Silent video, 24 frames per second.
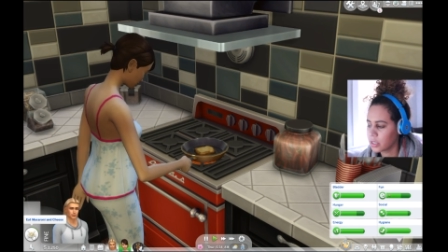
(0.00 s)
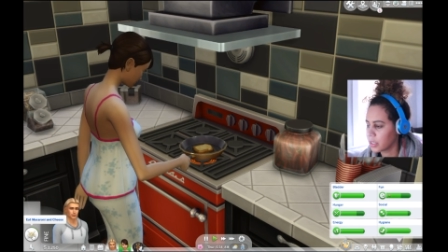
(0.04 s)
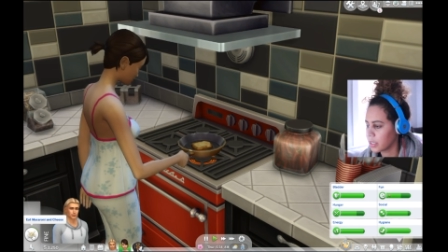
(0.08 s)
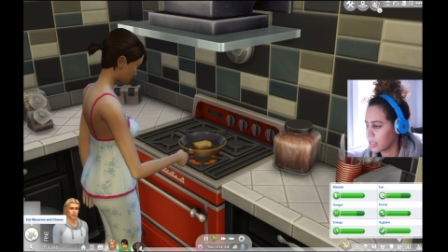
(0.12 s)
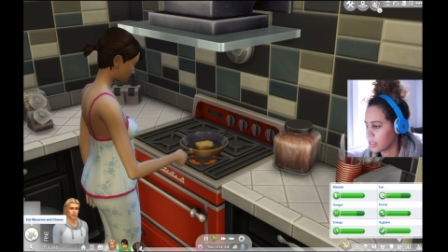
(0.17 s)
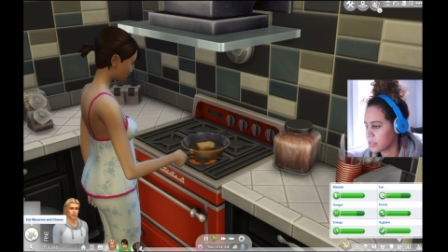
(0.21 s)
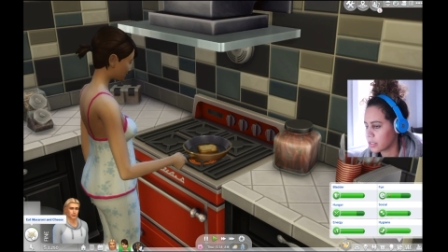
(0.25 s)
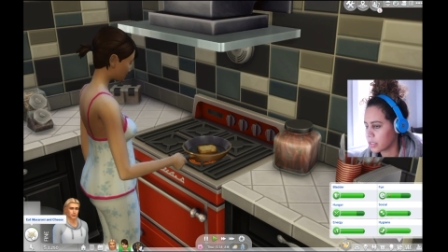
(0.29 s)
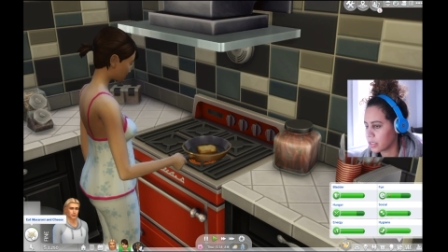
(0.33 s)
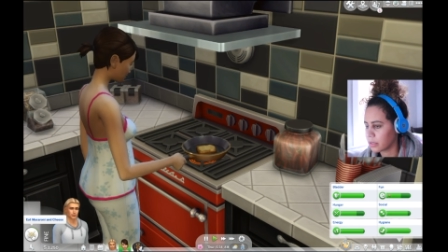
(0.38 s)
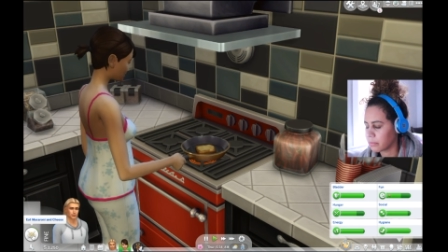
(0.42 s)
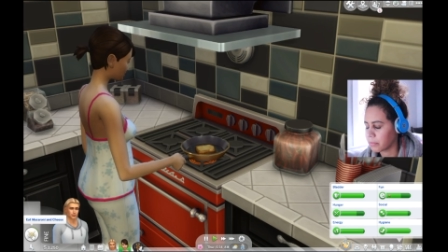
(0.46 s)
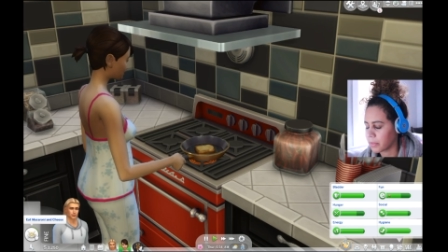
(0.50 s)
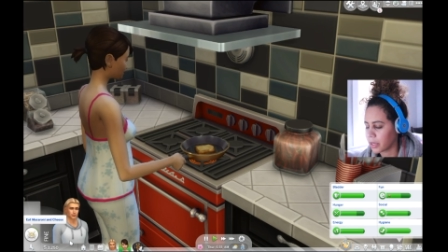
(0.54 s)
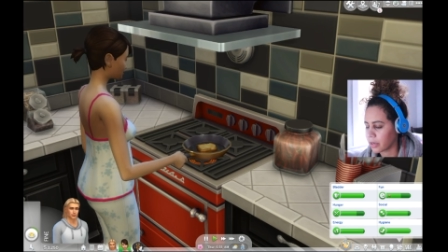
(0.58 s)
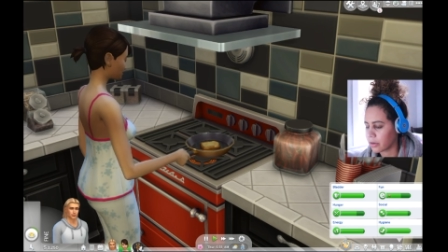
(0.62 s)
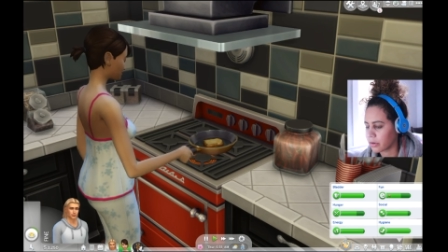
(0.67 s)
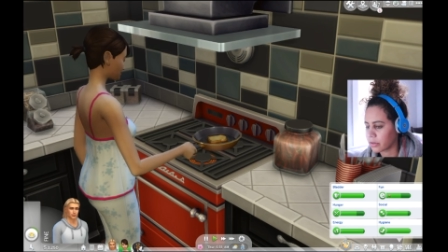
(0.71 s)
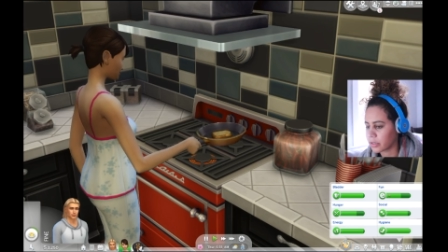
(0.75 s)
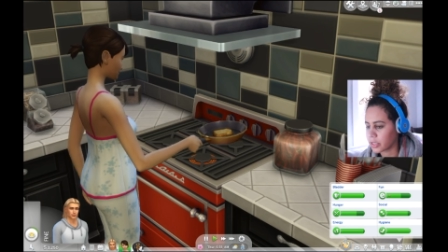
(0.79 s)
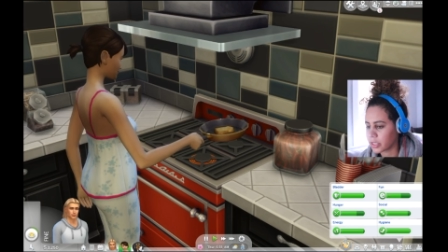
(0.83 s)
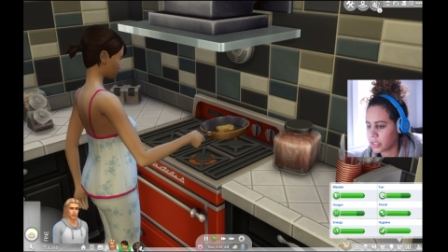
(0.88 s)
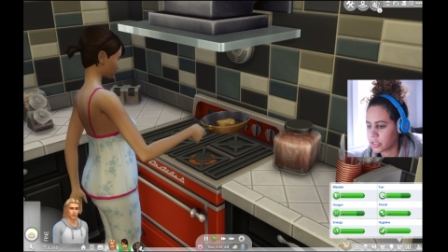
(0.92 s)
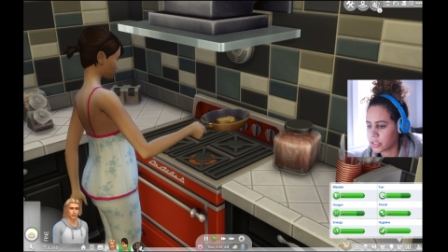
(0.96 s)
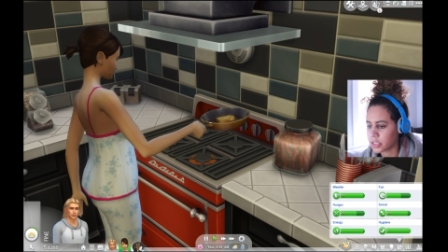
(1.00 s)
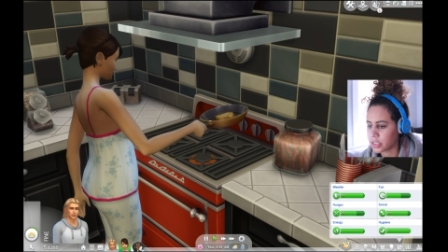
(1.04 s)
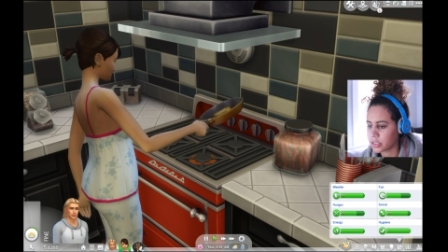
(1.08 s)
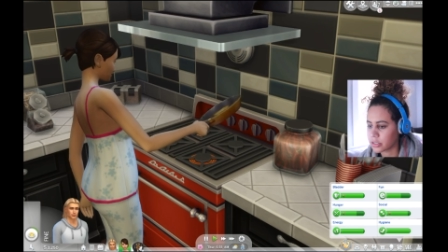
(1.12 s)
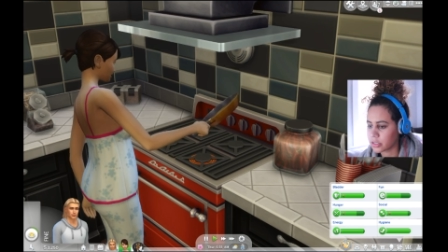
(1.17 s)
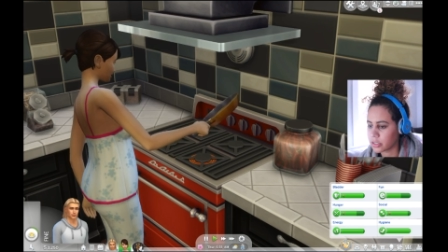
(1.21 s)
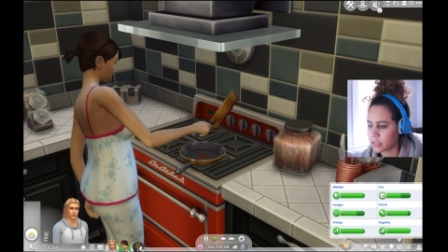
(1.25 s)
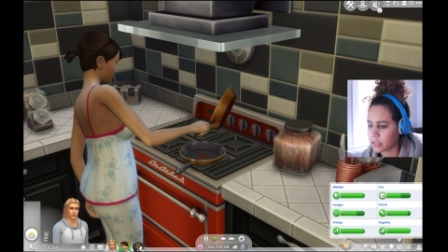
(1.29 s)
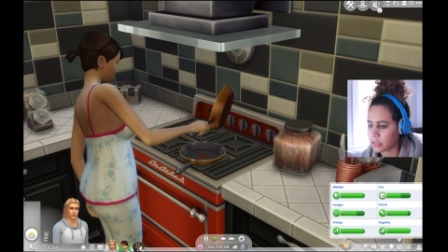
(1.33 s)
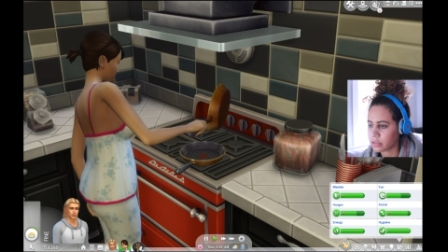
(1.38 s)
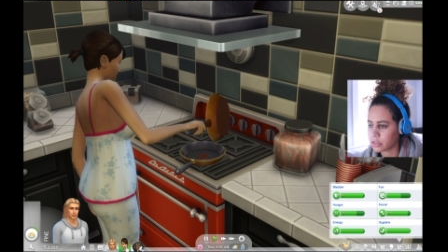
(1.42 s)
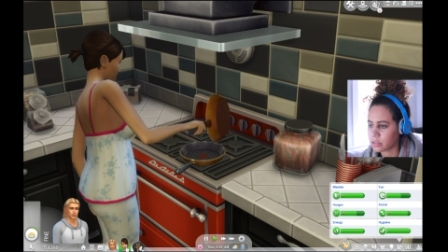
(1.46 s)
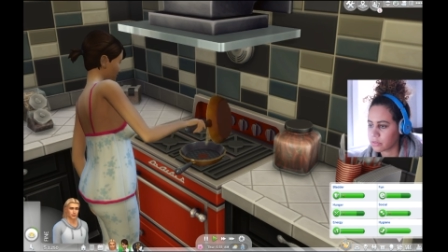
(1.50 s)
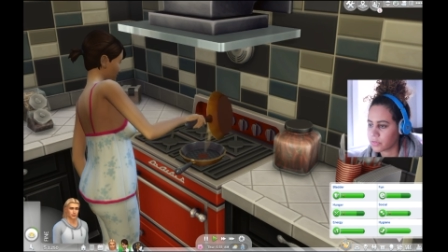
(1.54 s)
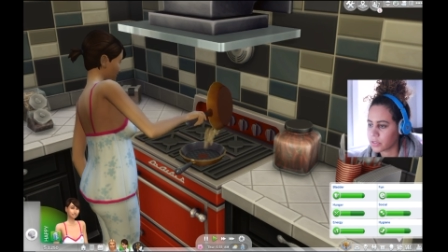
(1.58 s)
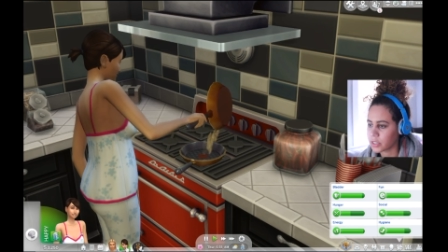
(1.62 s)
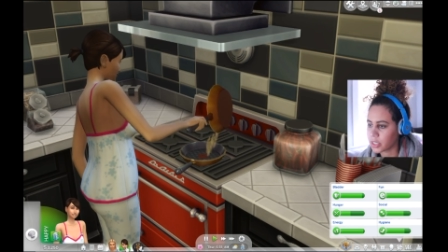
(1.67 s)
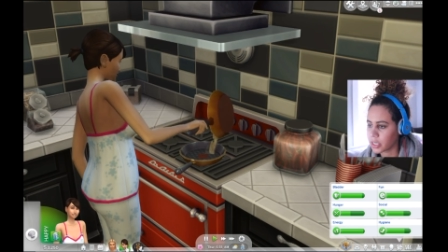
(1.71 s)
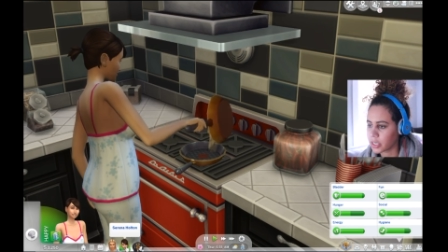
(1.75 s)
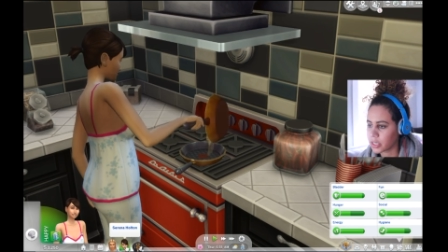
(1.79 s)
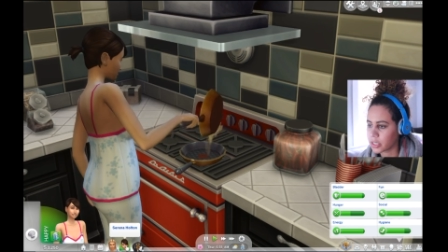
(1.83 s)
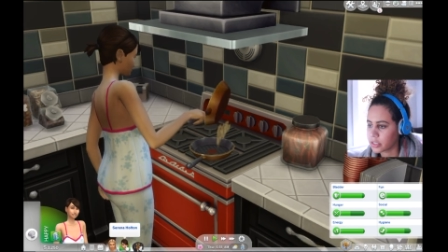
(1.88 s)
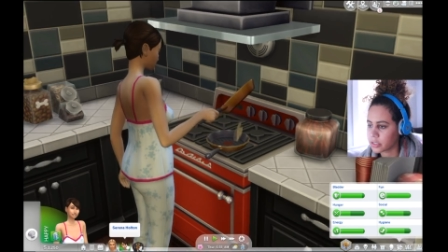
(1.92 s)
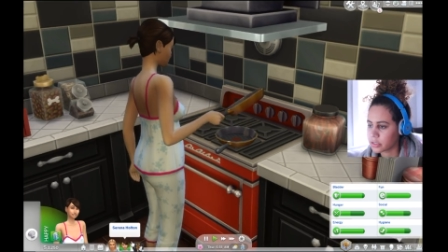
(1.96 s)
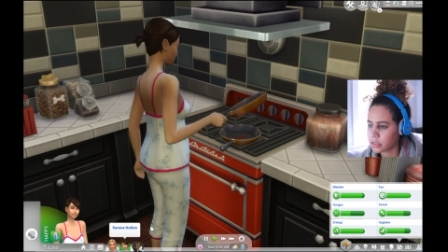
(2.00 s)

He's eating macaroni and cheese, he doesn't even care.